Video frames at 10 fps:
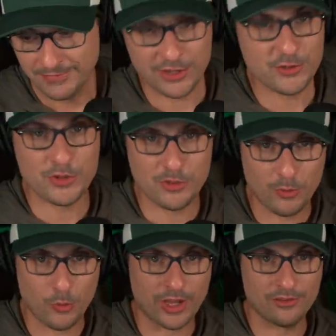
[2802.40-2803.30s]
here's what you've
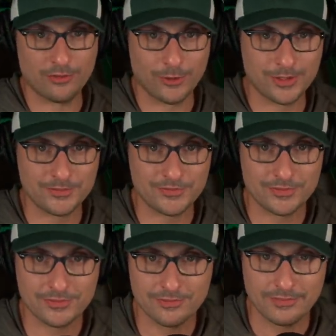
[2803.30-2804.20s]
been waiting for,
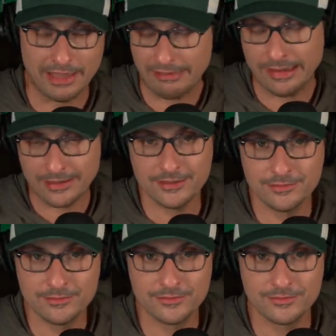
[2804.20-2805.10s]
I think.
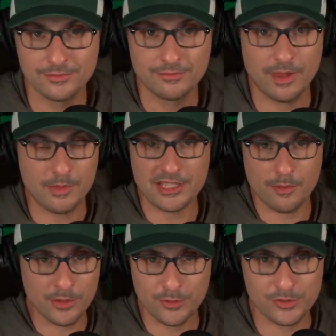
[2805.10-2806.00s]
Maybe
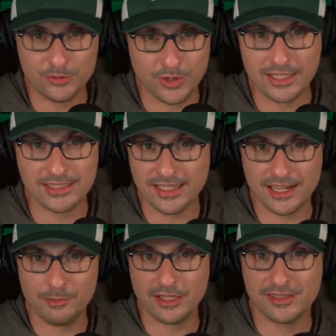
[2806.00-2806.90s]
some of you are just really
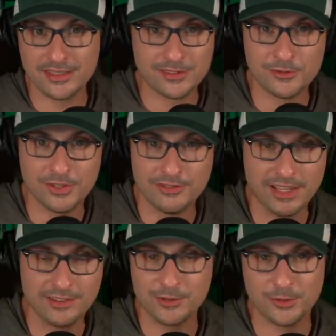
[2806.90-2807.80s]
excited about season three of
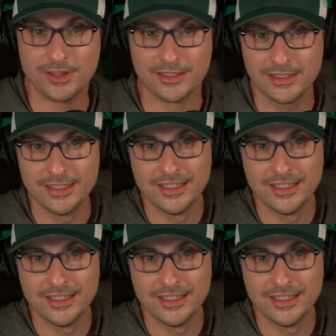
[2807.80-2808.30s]
Get in the Trunk.